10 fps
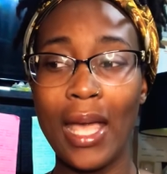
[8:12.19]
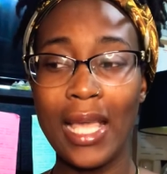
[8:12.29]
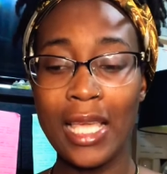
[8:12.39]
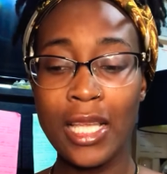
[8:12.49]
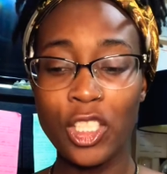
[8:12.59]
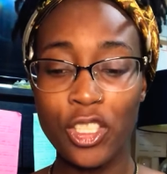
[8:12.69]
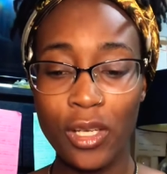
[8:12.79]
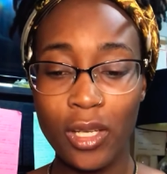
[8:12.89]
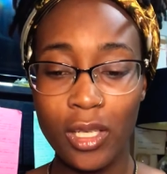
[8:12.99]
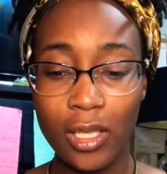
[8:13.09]
each
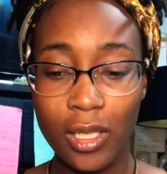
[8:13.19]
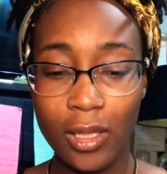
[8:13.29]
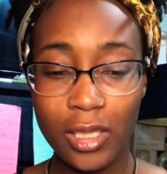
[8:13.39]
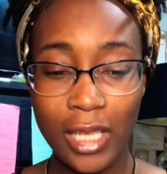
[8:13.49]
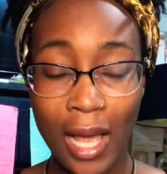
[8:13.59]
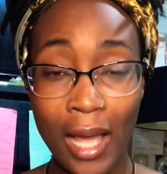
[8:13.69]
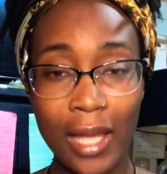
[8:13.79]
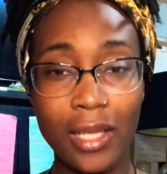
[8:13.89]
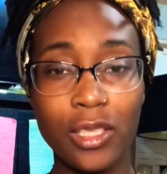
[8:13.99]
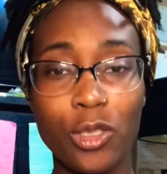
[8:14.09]

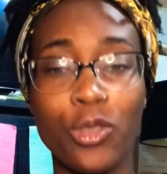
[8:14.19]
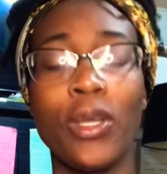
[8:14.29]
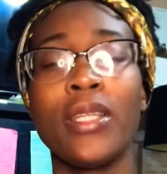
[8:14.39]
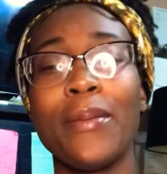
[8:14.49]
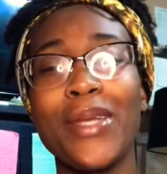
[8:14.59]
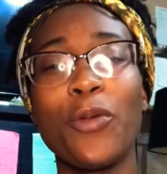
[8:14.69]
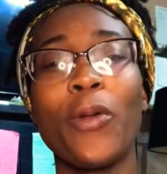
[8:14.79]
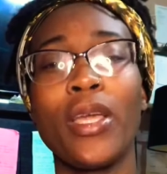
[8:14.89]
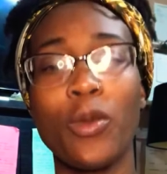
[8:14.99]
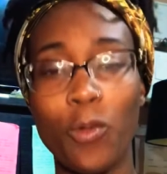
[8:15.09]
child, you train them in the
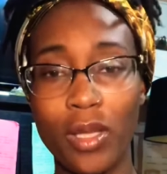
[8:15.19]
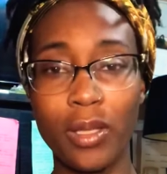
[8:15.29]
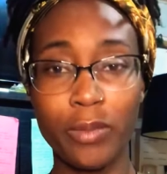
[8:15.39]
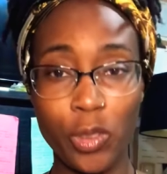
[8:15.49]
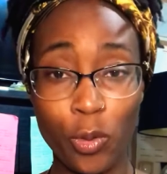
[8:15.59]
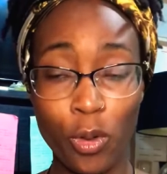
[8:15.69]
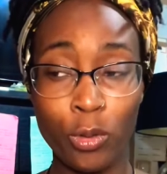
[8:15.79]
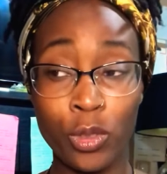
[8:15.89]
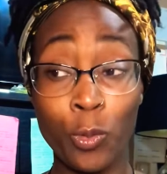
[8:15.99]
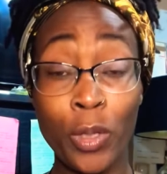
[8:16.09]
way you want them to grow.
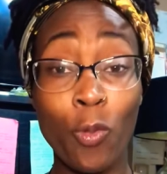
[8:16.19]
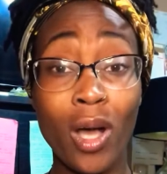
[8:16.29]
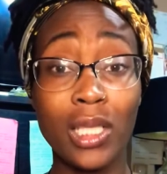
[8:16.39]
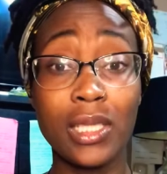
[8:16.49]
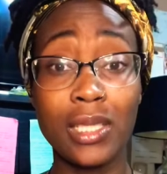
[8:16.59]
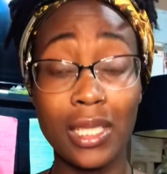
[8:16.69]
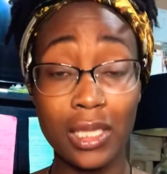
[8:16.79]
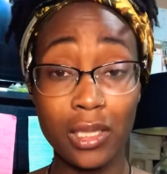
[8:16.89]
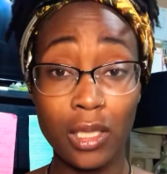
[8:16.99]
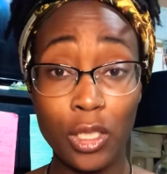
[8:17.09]
So we want this to
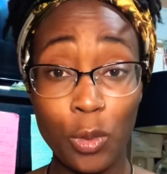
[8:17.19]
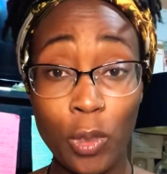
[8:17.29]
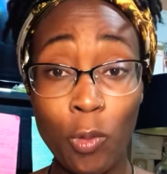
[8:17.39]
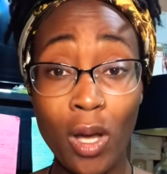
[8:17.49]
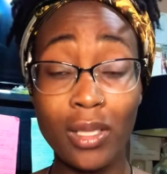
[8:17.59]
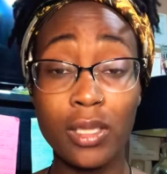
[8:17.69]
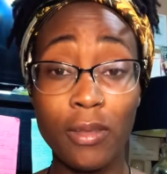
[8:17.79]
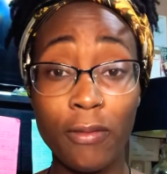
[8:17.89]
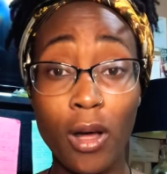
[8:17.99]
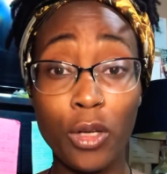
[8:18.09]
continue. We want this to
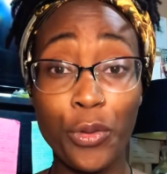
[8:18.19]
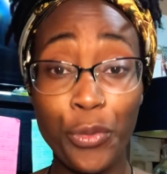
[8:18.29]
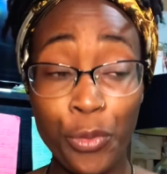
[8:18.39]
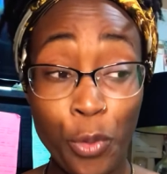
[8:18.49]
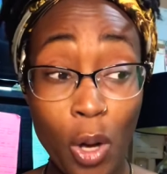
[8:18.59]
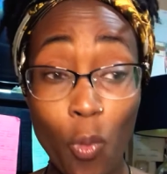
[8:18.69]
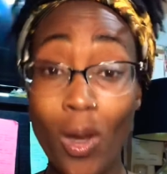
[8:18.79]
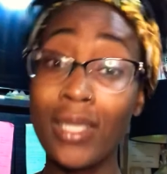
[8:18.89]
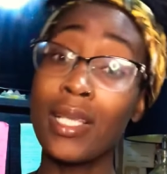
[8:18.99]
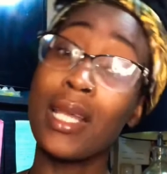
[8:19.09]
follow through. On
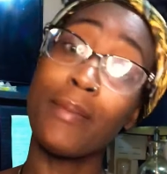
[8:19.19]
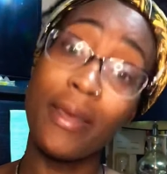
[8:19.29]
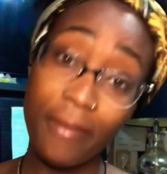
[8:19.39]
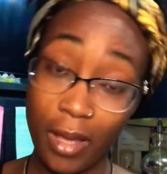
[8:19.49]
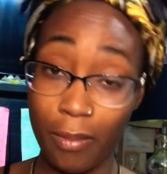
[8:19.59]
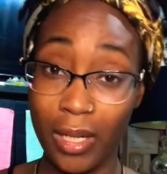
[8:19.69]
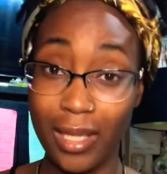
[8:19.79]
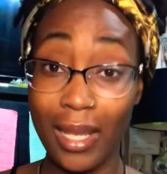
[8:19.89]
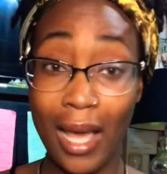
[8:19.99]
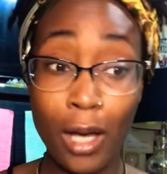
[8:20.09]
one side of my family,
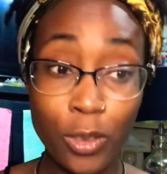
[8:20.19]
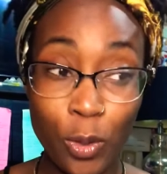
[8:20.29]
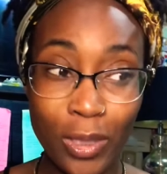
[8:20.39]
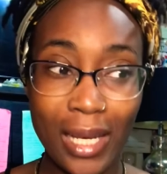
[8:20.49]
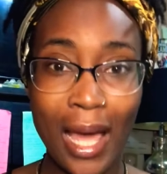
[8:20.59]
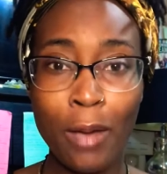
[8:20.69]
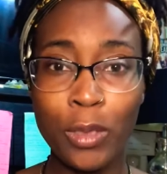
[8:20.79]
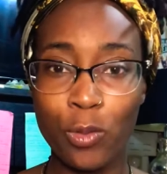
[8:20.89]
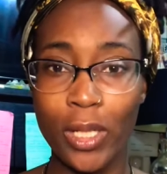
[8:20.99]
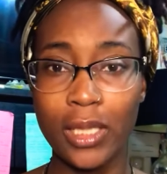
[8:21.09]
in the household that I
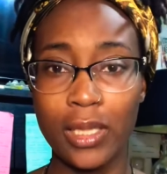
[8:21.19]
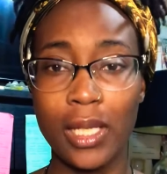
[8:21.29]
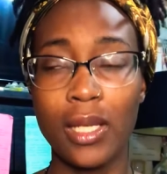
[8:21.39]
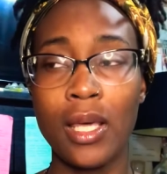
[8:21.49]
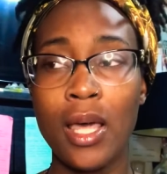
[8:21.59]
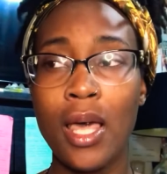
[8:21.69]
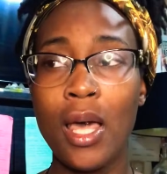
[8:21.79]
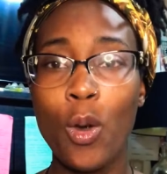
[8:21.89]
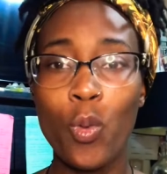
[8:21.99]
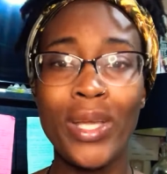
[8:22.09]
was raised in,
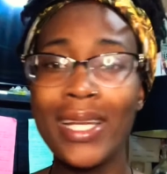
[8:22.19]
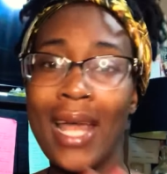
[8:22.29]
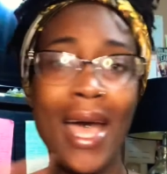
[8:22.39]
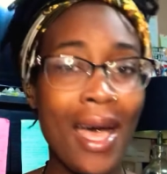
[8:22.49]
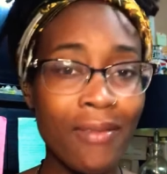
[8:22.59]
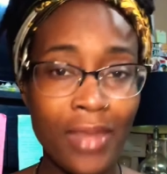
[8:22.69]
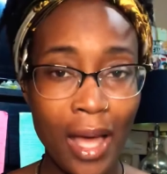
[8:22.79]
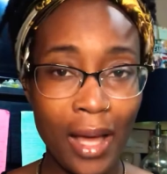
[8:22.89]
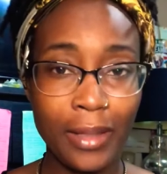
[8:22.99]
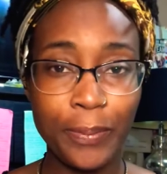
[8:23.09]
we didn't have
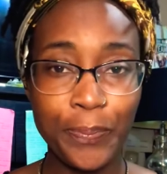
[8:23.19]
that,